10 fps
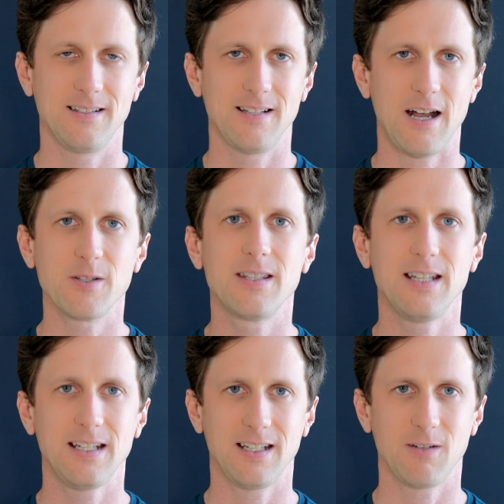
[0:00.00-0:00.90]
I was
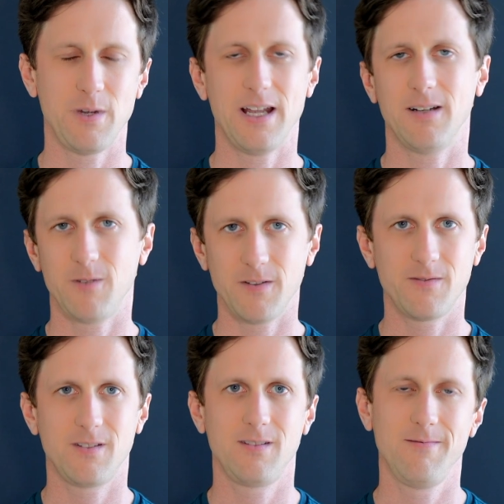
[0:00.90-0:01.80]
thinking we've
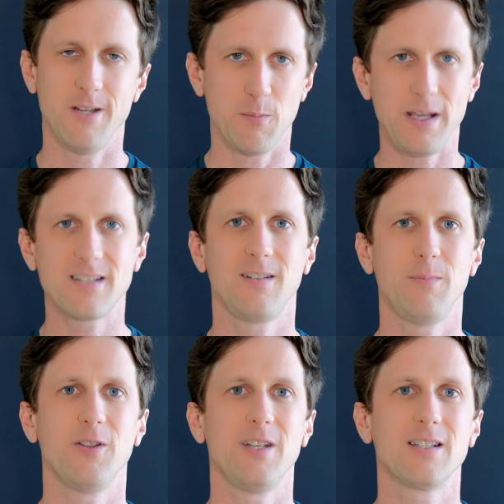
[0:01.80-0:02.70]
basically
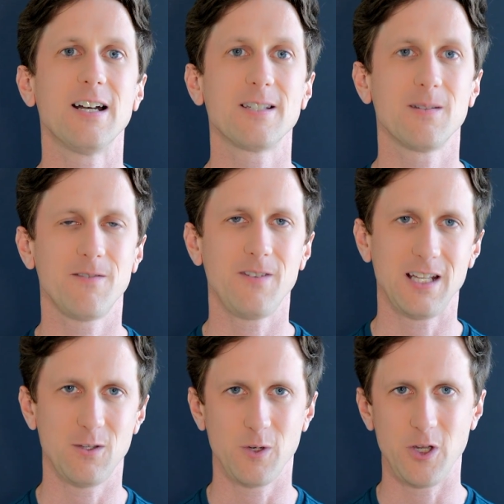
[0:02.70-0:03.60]
built these custom
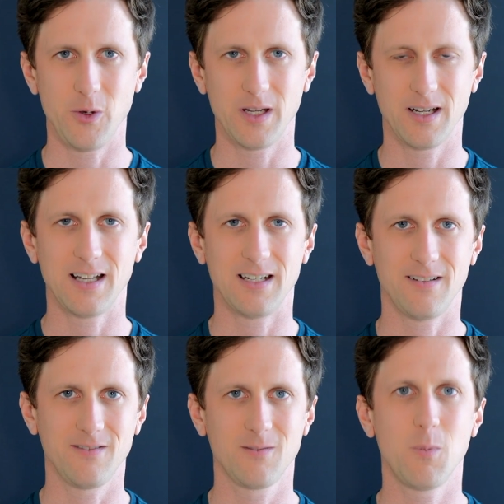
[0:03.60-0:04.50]
feeds where you can kind
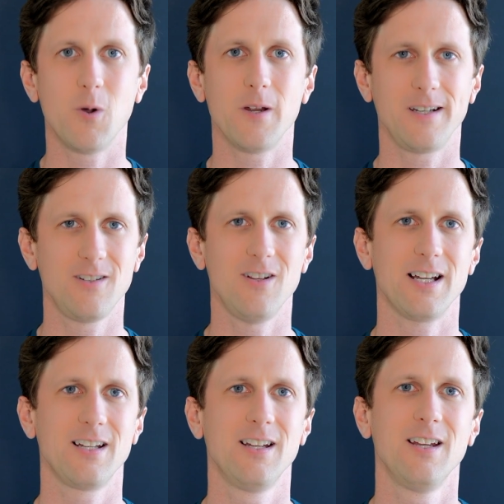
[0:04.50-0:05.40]
of point and
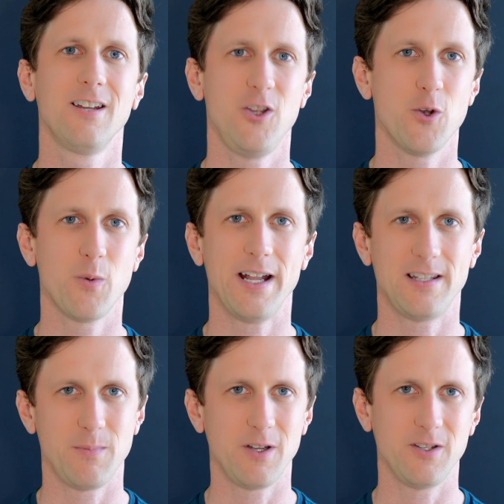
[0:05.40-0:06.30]
click your way to
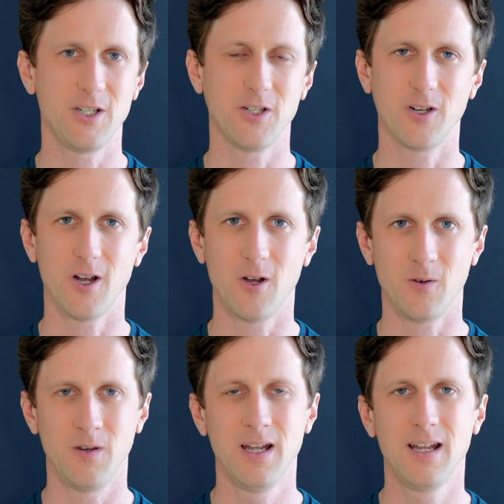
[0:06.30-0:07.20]
building your
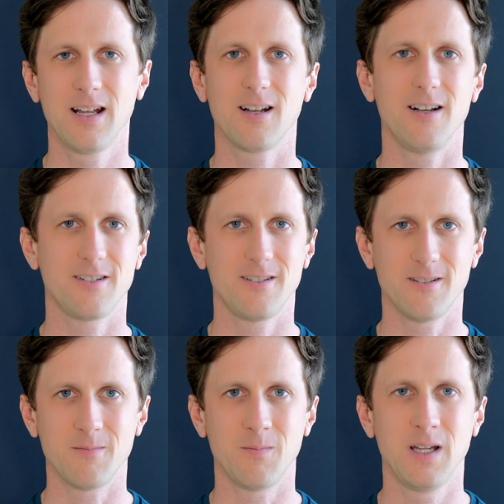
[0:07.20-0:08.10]
own
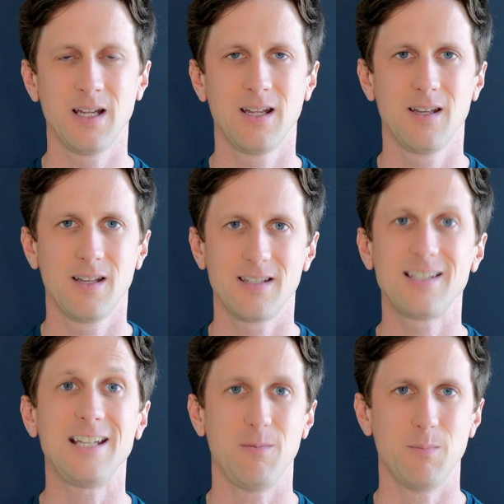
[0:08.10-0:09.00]
custom
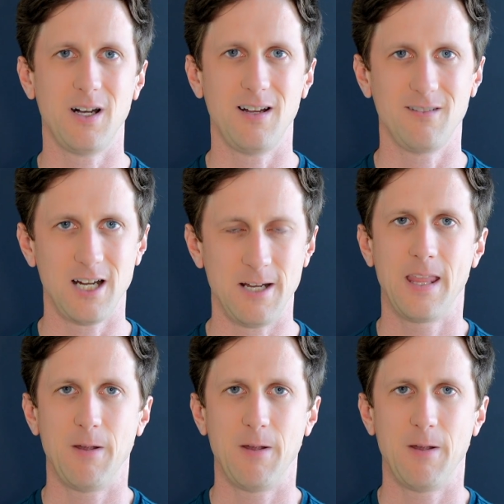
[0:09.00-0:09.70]
Steam bot, right?